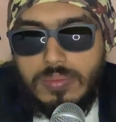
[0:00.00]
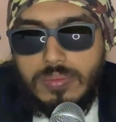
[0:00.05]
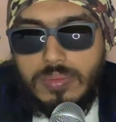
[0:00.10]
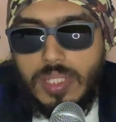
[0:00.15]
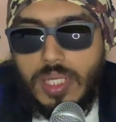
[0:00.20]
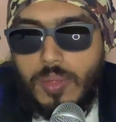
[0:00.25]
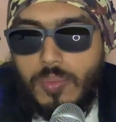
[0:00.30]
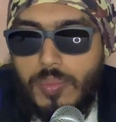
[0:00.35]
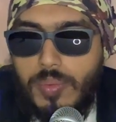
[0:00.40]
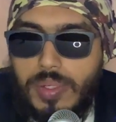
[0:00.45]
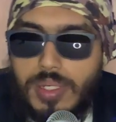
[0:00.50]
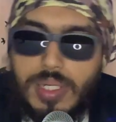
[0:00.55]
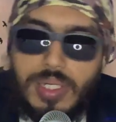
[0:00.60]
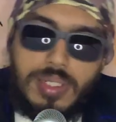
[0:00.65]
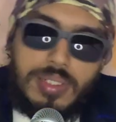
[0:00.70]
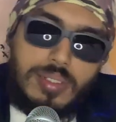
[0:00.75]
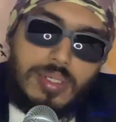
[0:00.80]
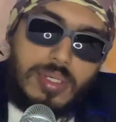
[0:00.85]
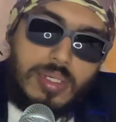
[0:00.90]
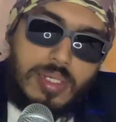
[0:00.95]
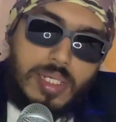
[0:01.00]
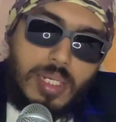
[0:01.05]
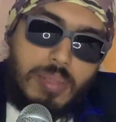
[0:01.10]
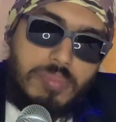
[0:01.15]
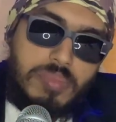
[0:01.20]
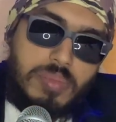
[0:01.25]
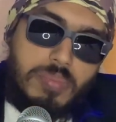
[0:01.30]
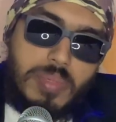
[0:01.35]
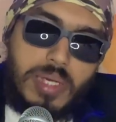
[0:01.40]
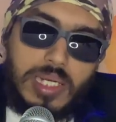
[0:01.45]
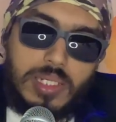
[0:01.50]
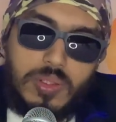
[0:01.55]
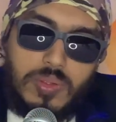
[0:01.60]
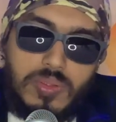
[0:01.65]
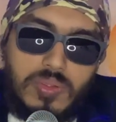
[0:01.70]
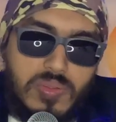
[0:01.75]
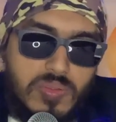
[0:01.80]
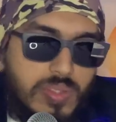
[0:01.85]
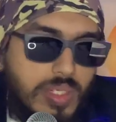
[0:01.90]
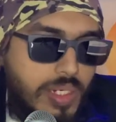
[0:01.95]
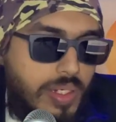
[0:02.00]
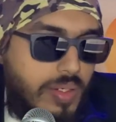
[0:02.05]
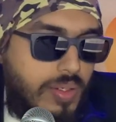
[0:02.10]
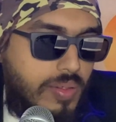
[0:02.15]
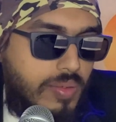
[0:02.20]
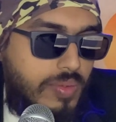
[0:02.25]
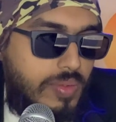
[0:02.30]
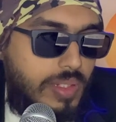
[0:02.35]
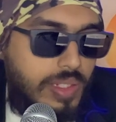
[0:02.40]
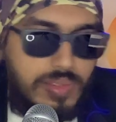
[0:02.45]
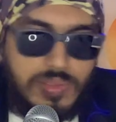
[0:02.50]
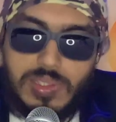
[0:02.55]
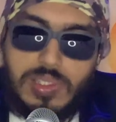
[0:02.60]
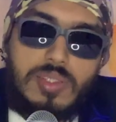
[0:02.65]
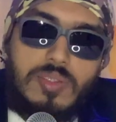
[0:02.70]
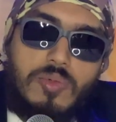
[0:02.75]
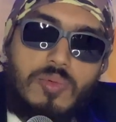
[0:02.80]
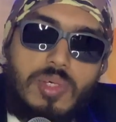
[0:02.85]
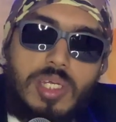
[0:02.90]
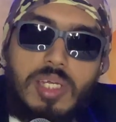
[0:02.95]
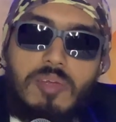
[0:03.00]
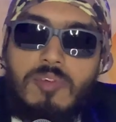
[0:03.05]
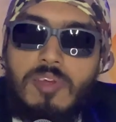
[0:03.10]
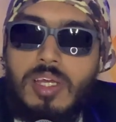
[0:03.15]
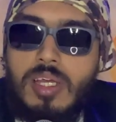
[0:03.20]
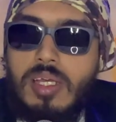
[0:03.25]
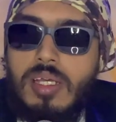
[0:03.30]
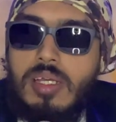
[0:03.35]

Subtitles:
Then when it comes back to the center, there's another wave.